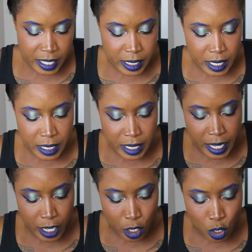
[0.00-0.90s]
This is
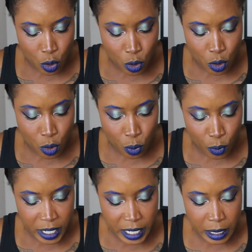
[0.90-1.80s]
like a
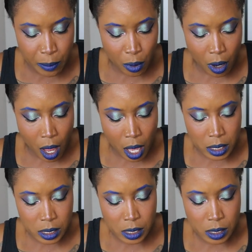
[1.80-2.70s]
greeny
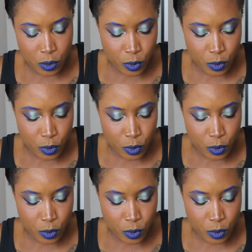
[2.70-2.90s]
bronze,